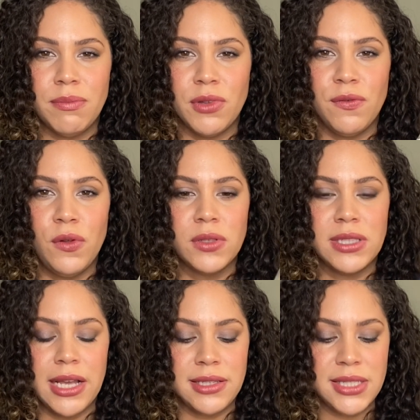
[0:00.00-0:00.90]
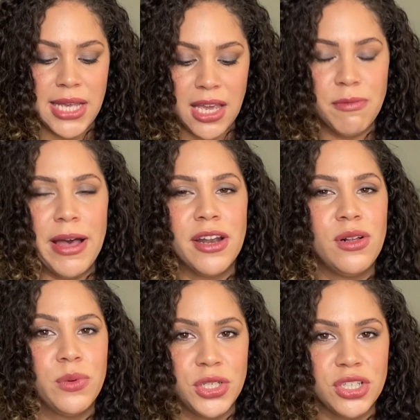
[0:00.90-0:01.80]
the full-size Tank
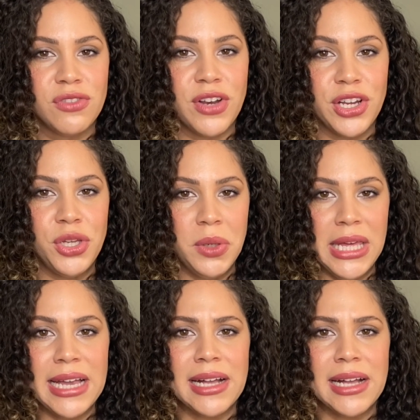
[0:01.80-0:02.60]
Battle, which is very unique.